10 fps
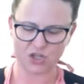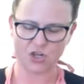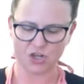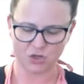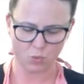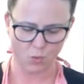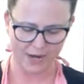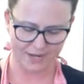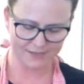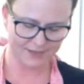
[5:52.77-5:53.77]
to your
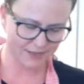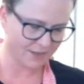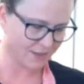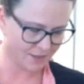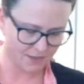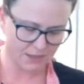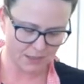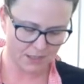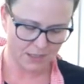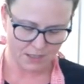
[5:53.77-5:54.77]
whisk.
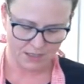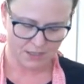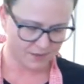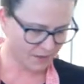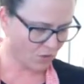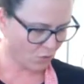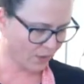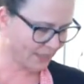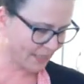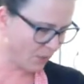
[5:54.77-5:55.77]
So whisky